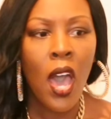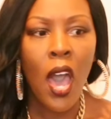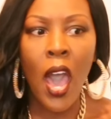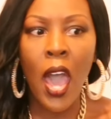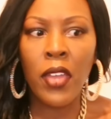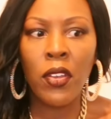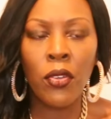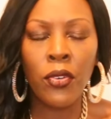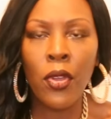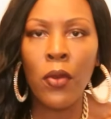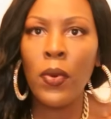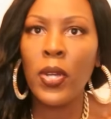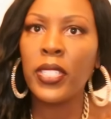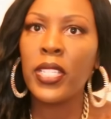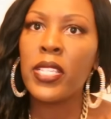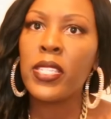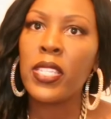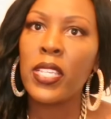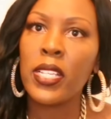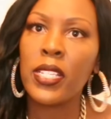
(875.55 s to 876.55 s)
I don't know what
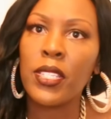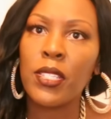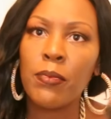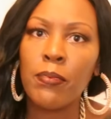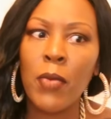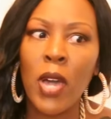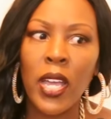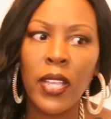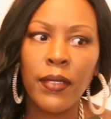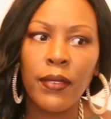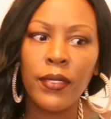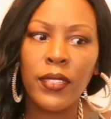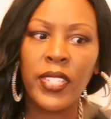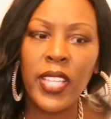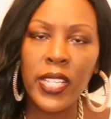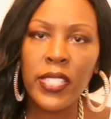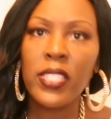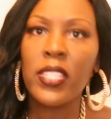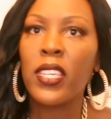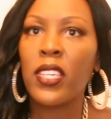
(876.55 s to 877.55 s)
this is, but
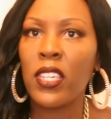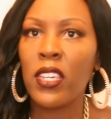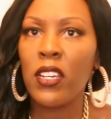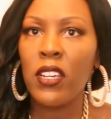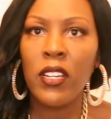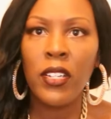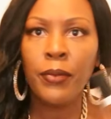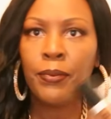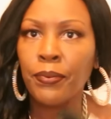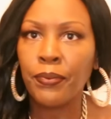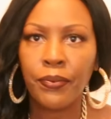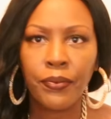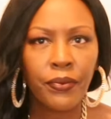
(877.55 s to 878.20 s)
this here,